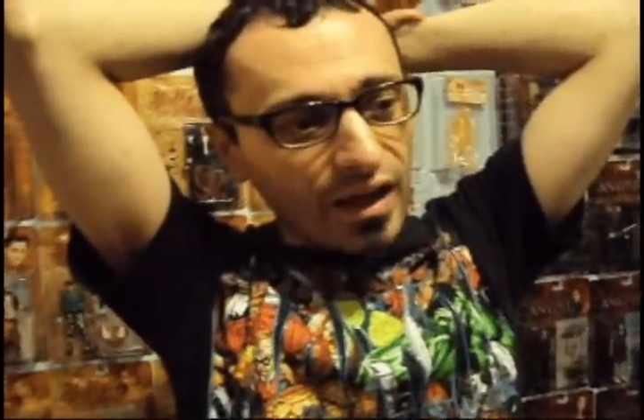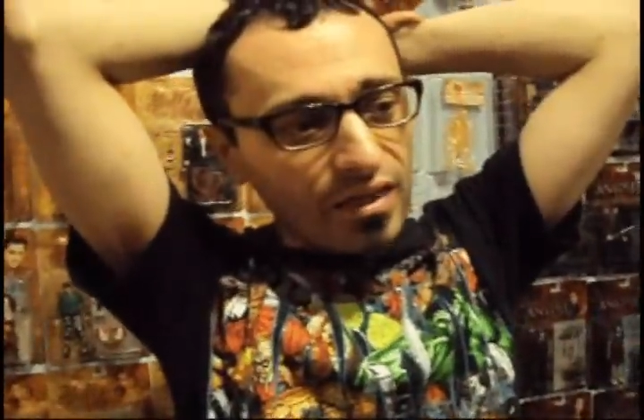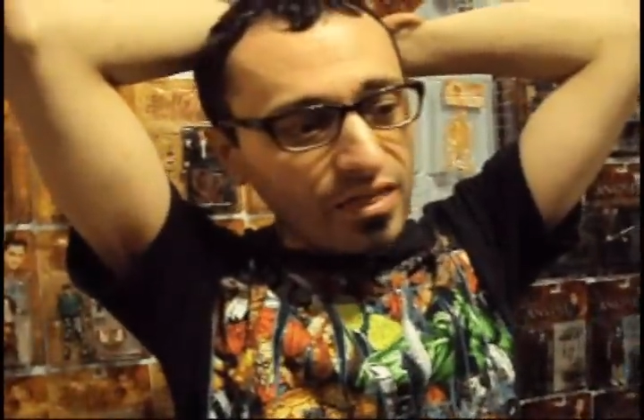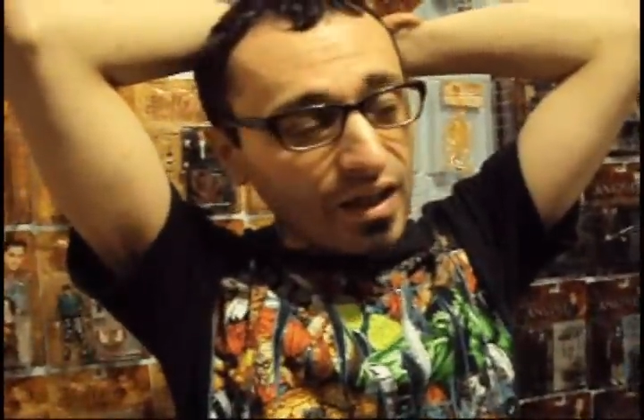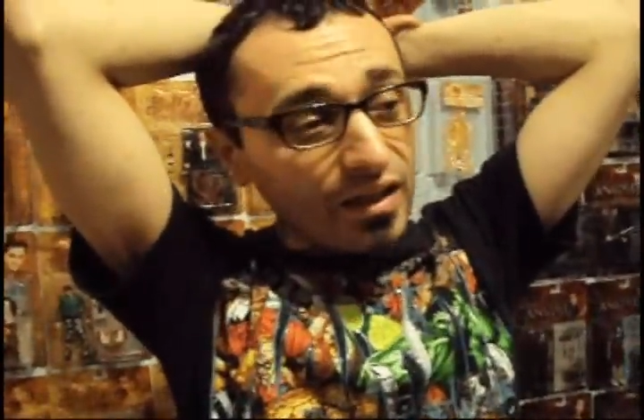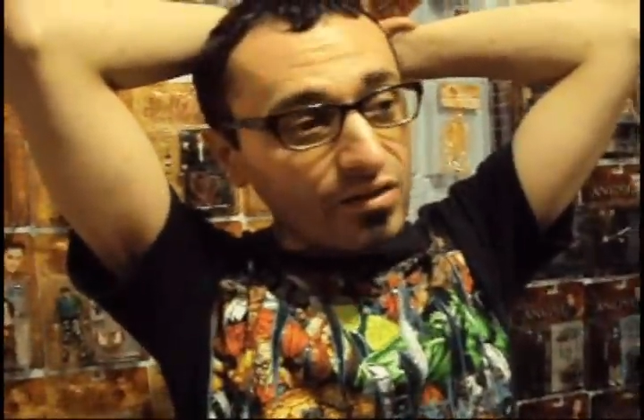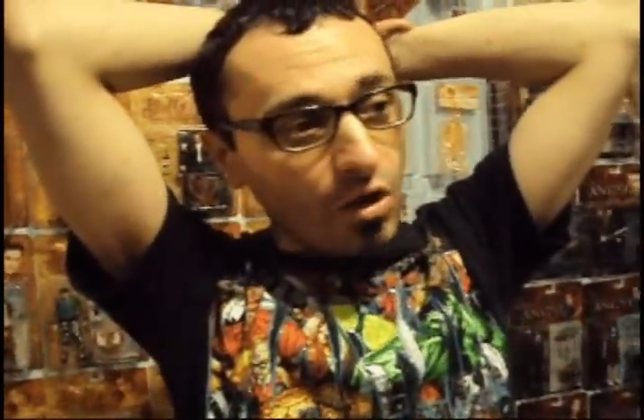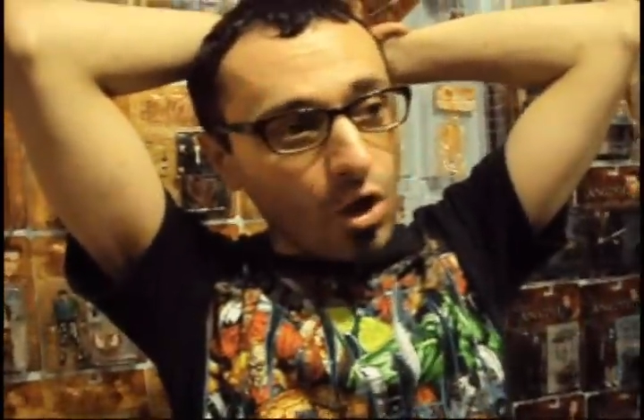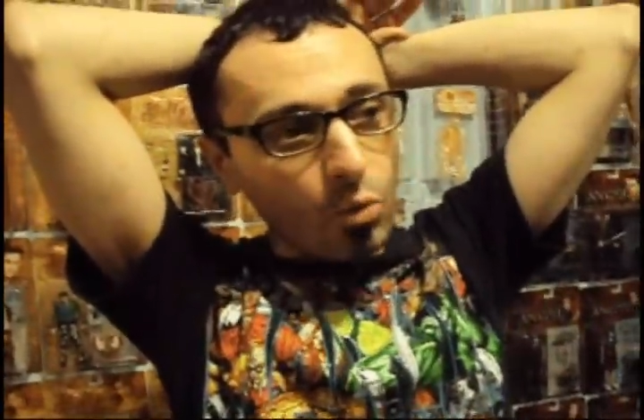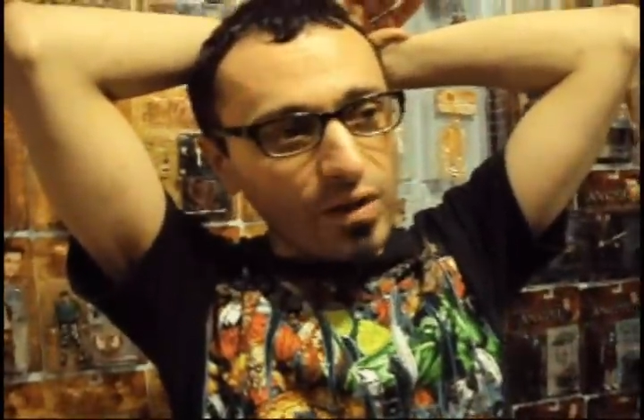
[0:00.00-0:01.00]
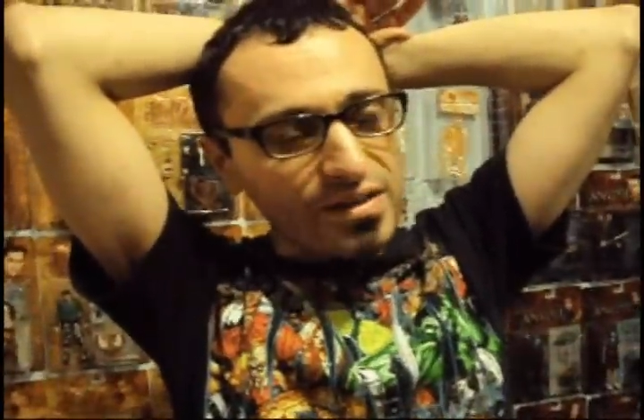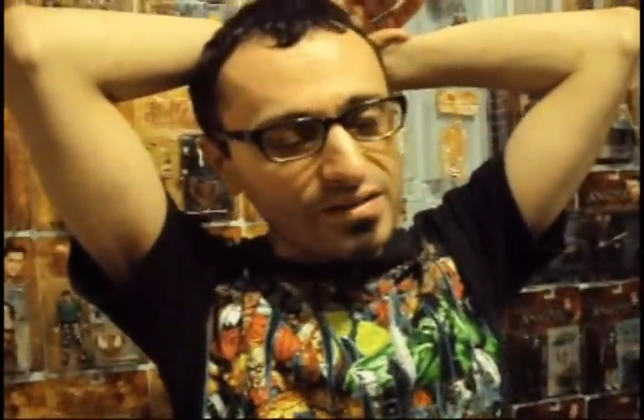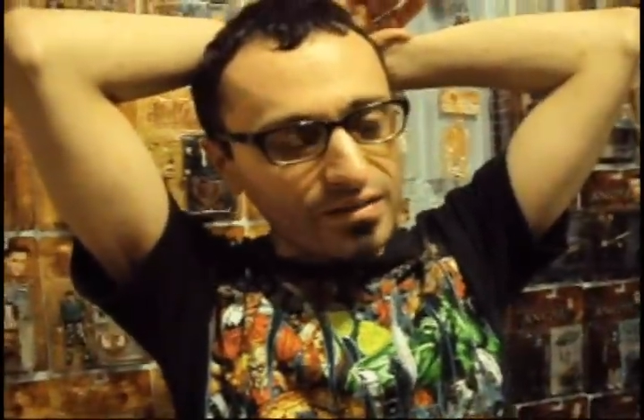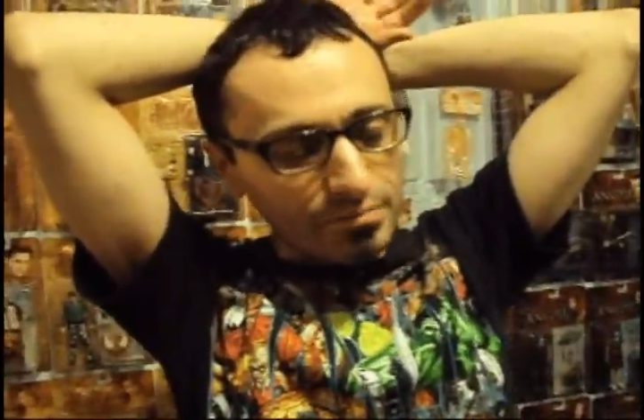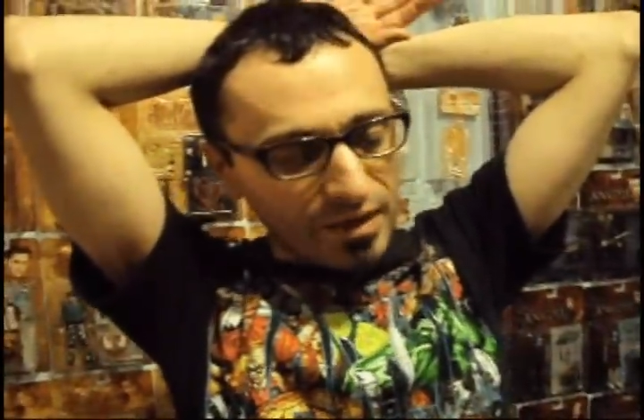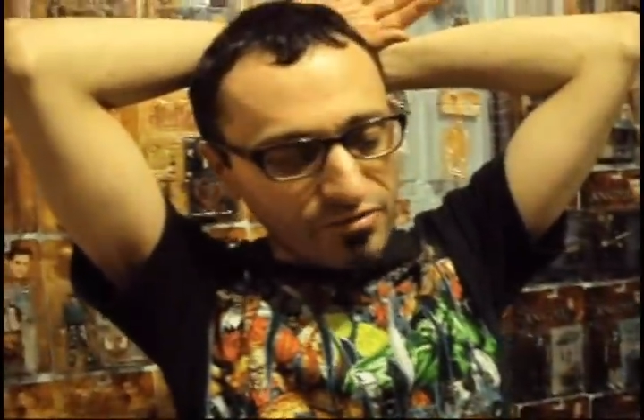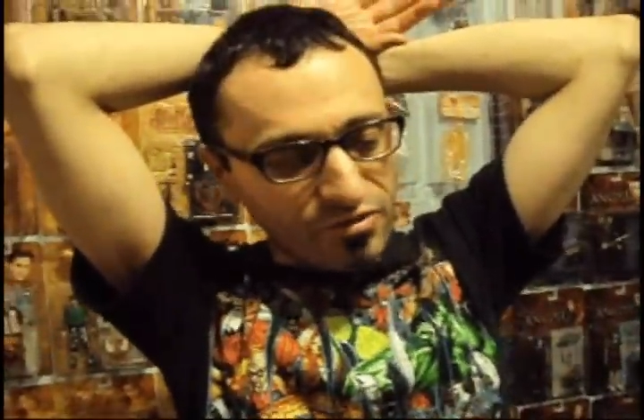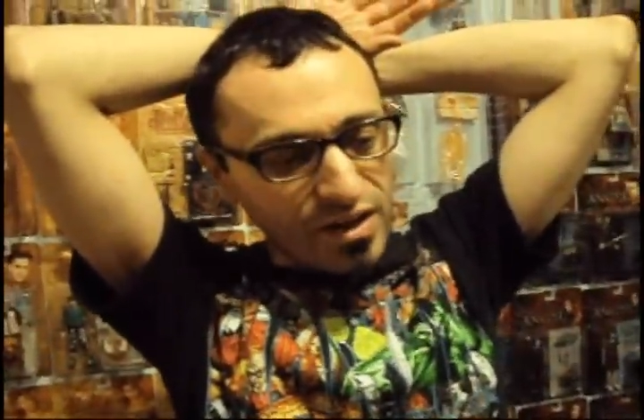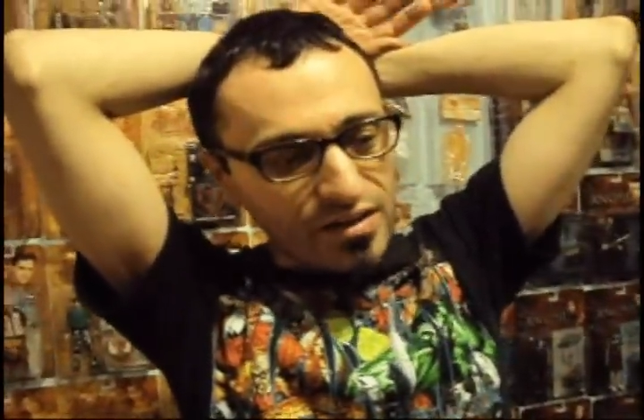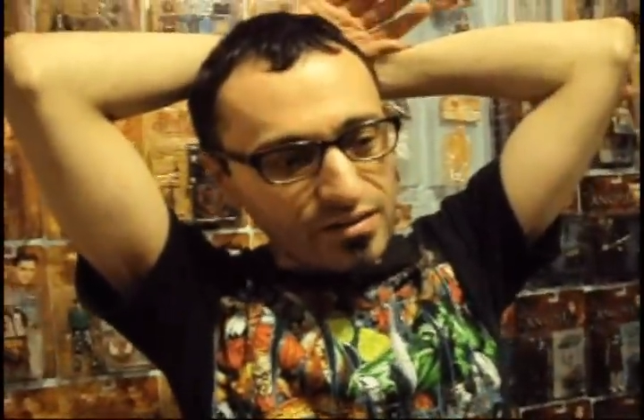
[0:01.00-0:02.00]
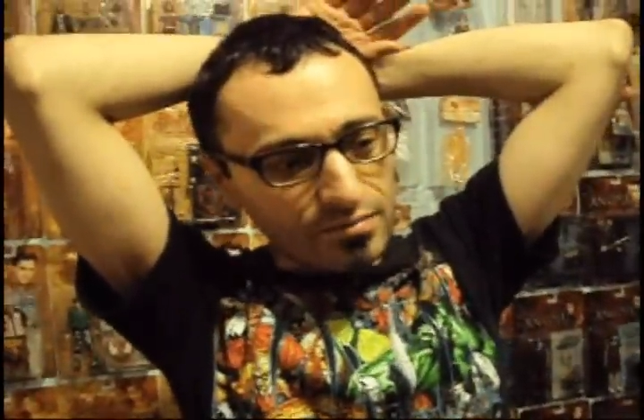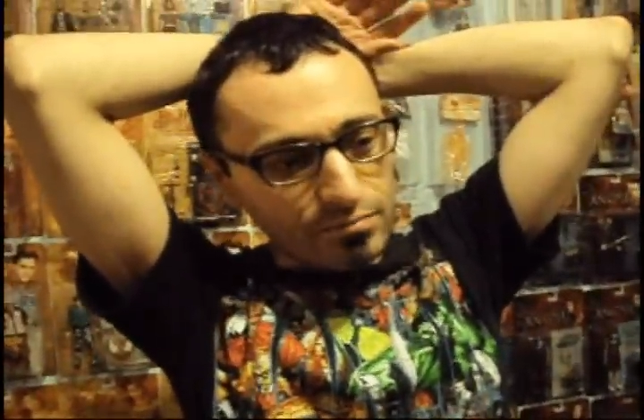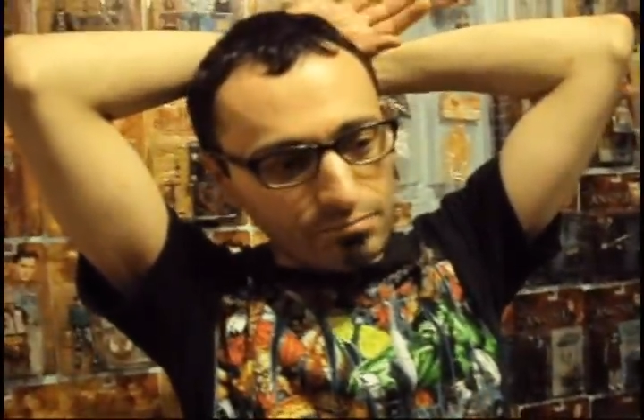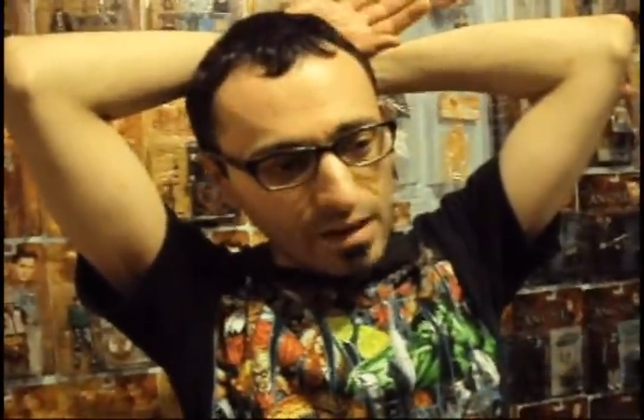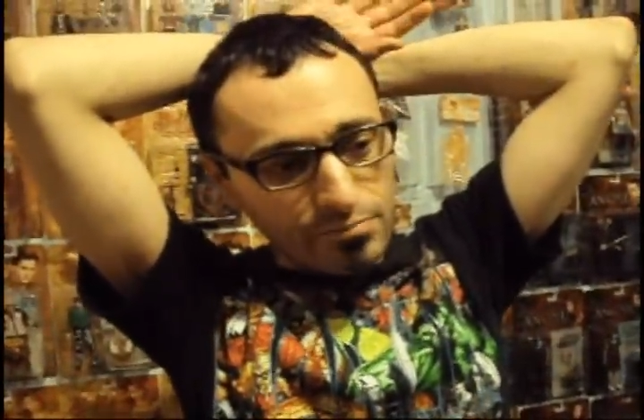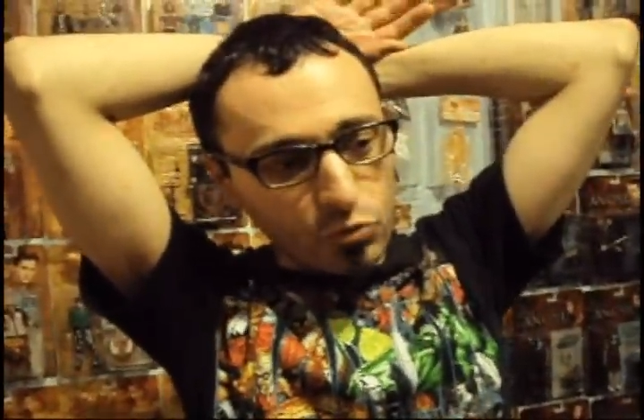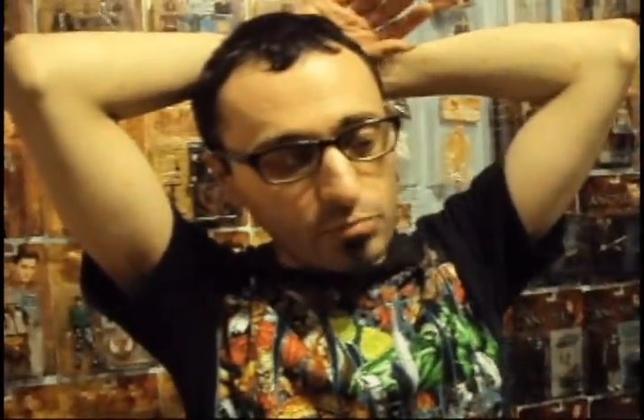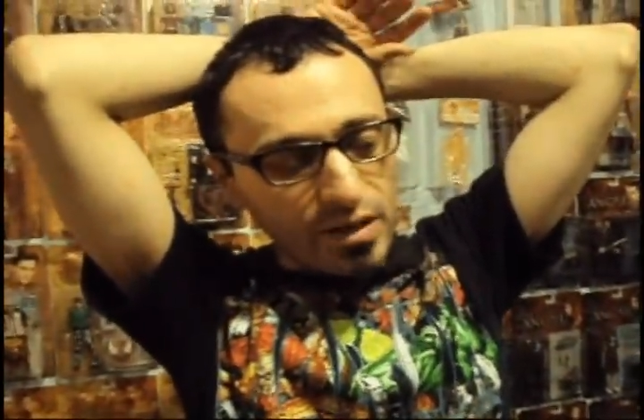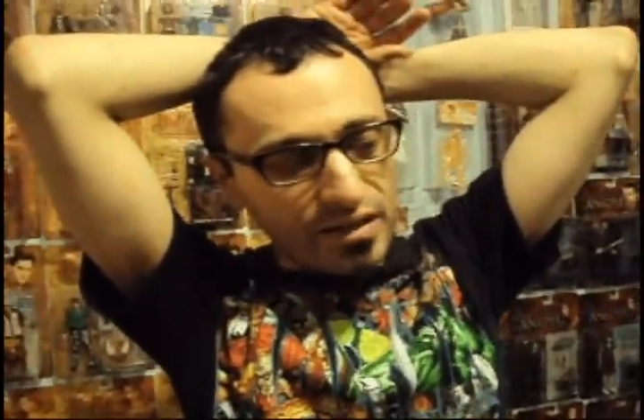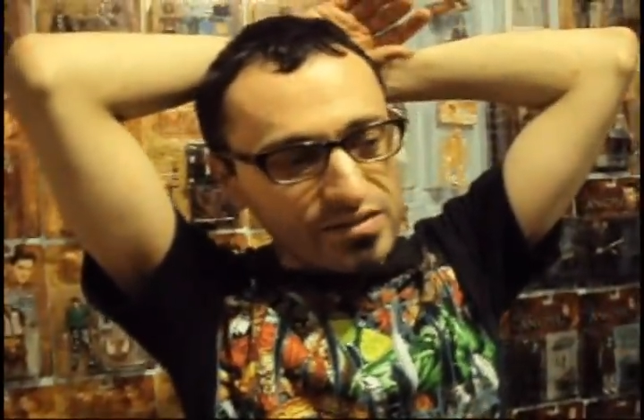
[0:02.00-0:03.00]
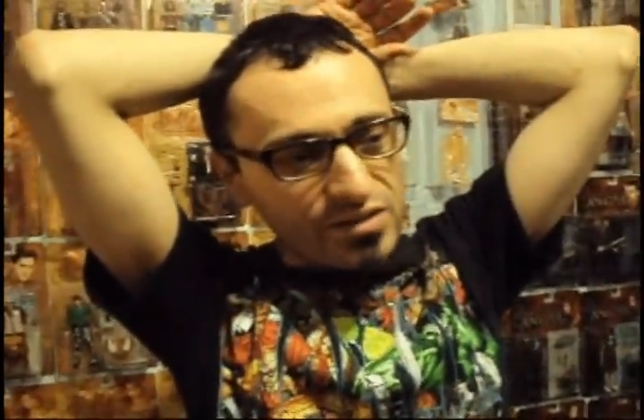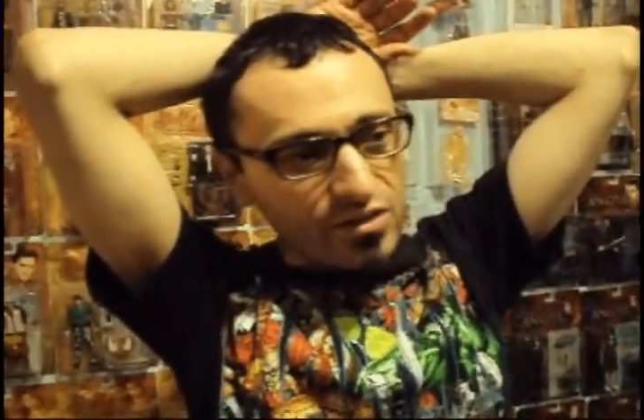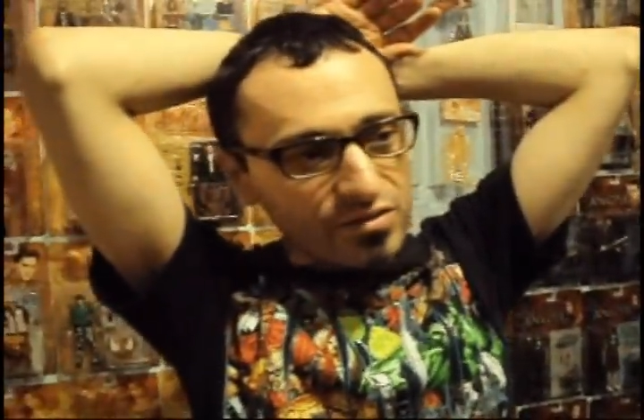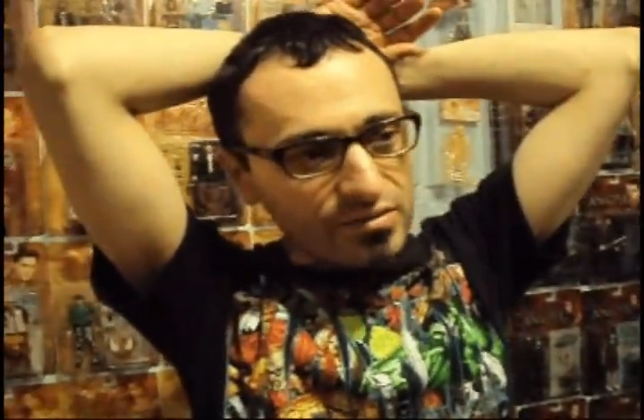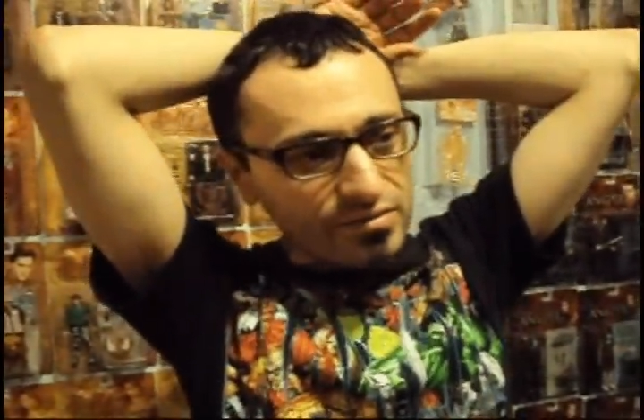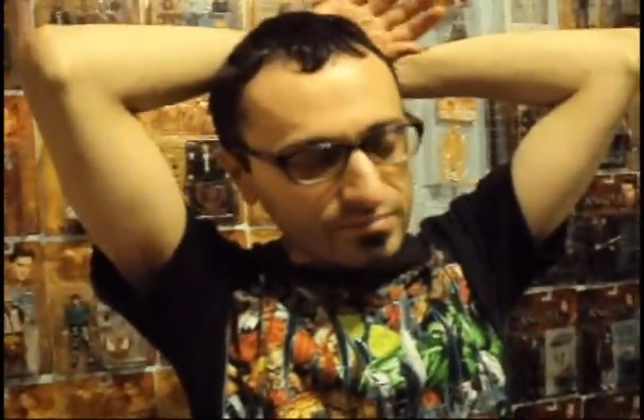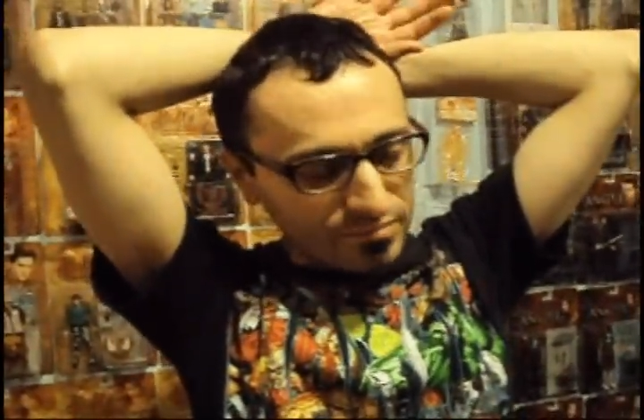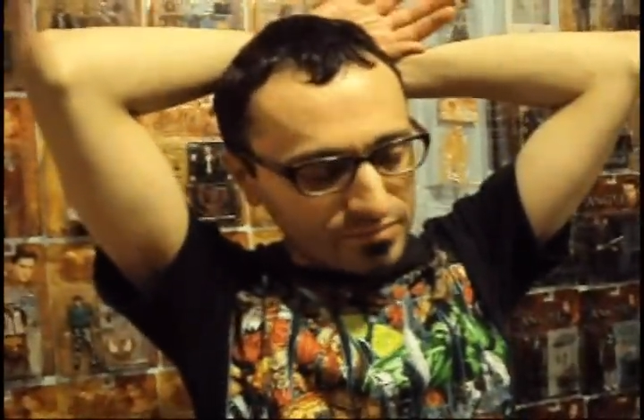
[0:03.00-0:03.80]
I thank always my friend, my two buddies here,